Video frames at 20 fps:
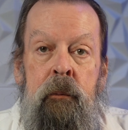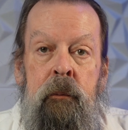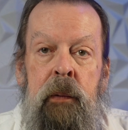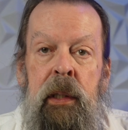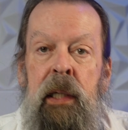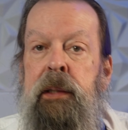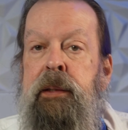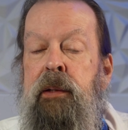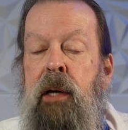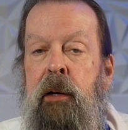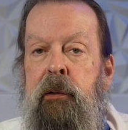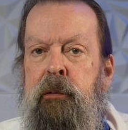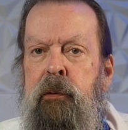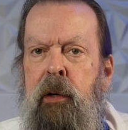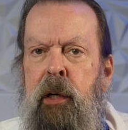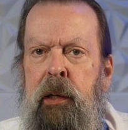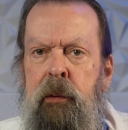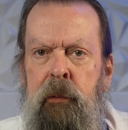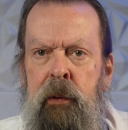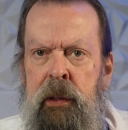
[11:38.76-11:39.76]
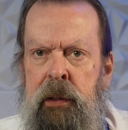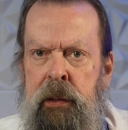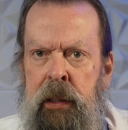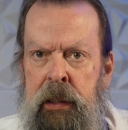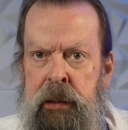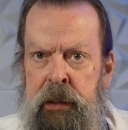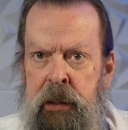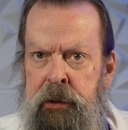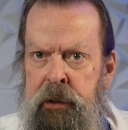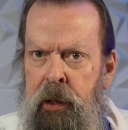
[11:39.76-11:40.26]
Well, so I was wondering, well,
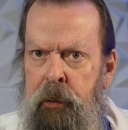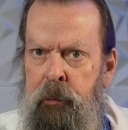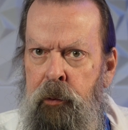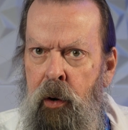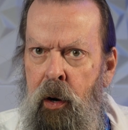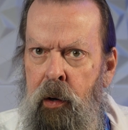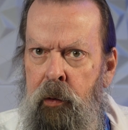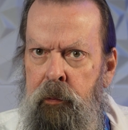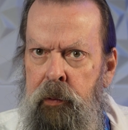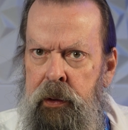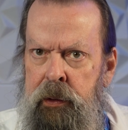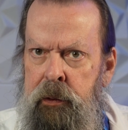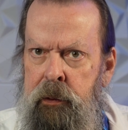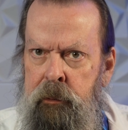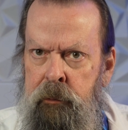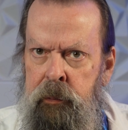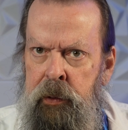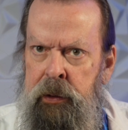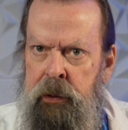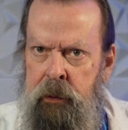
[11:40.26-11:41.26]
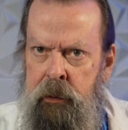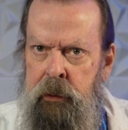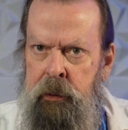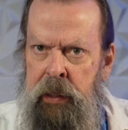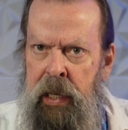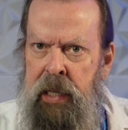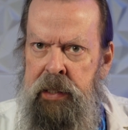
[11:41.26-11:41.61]
is there something wrong with, with the